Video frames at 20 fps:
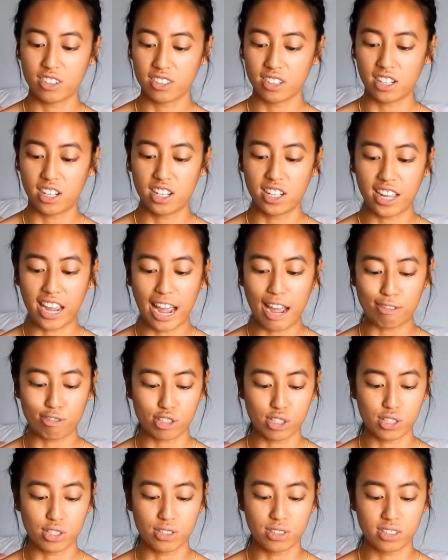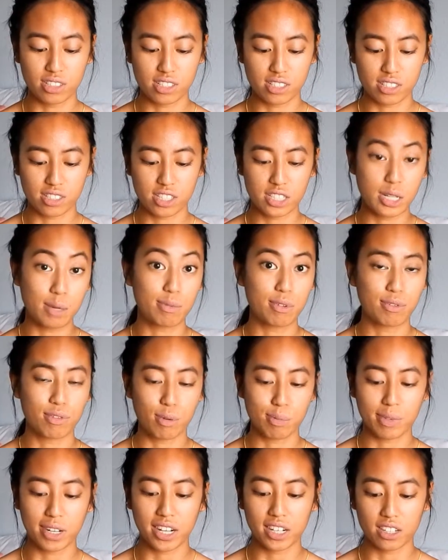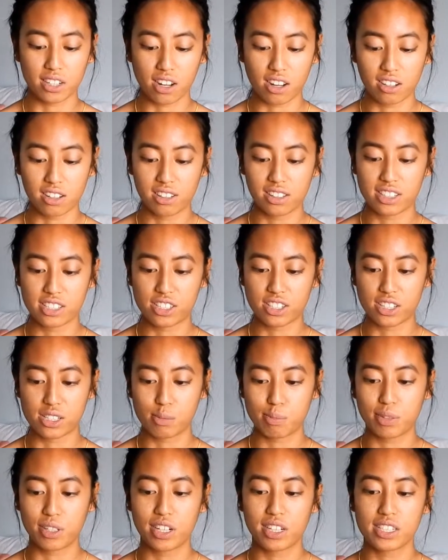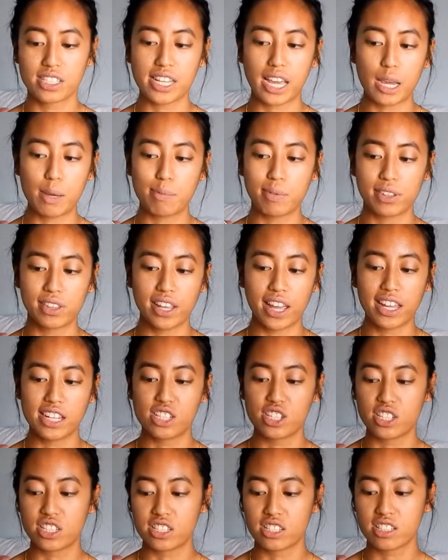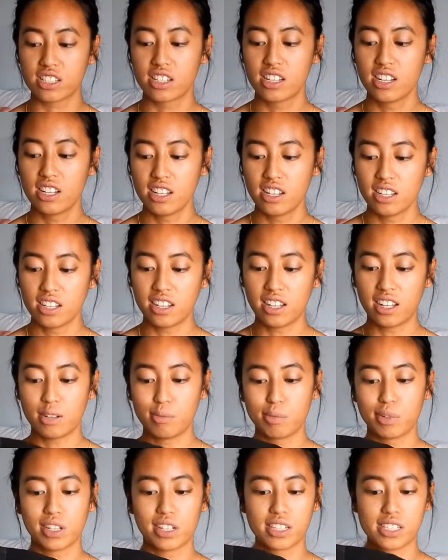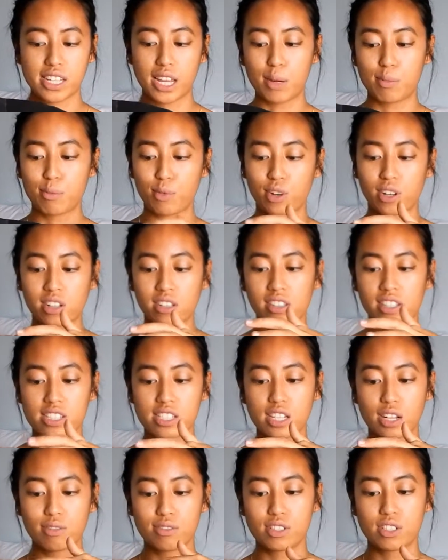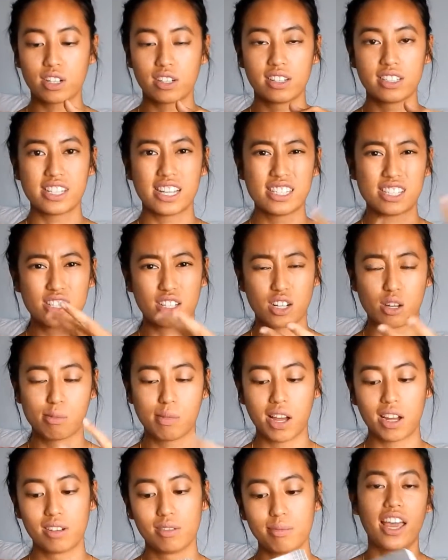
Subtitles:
all I have to do is to keep them from being dull is just putting tape on the edges and putting tape where the stuff tends to come out.